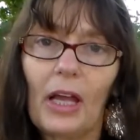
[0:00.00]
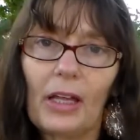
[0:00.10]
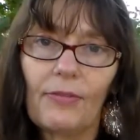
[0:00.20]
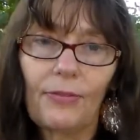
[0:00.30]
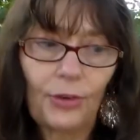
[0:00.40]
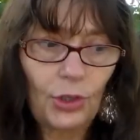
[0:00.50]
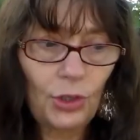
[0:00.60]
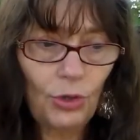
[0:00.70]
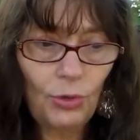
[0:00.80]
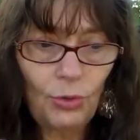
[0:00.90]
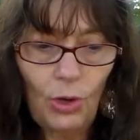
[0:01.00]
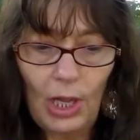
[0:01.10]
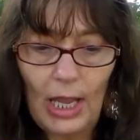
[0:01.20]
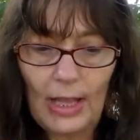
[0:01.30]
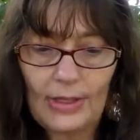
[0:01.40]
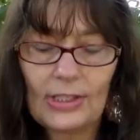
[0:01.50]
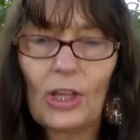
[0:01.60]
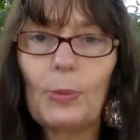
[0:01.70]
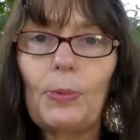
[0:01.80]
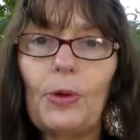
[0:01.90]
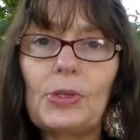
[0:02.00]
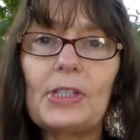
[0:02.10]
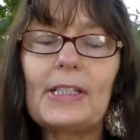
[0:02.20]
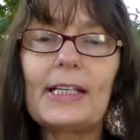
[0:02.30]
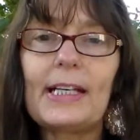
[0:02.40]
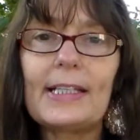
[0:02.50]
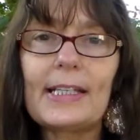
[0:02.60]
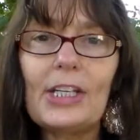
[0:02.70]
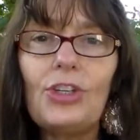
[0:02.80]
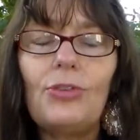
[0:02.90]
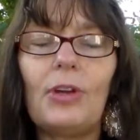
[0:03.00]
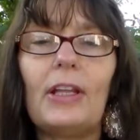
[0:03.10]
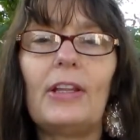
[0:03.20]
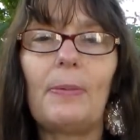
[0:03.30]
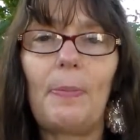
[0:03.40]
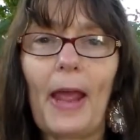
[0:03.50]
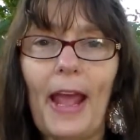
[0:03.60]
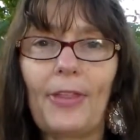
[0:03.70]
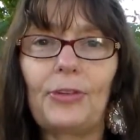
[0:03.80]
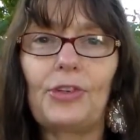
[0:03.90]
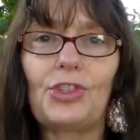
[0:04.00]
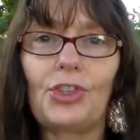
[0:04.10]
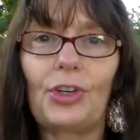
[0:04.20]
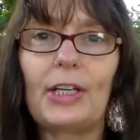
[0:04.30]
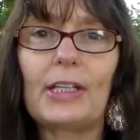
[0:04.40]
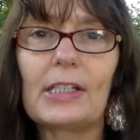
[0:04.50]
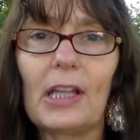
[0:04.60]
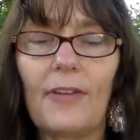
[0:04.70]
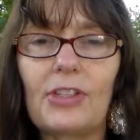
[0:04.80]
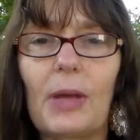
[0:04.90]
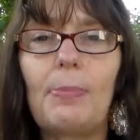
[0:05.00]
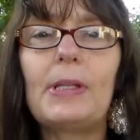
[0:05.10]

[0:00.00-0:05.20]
uh, for you and this other person to continue in the path of this journey in this lifetime,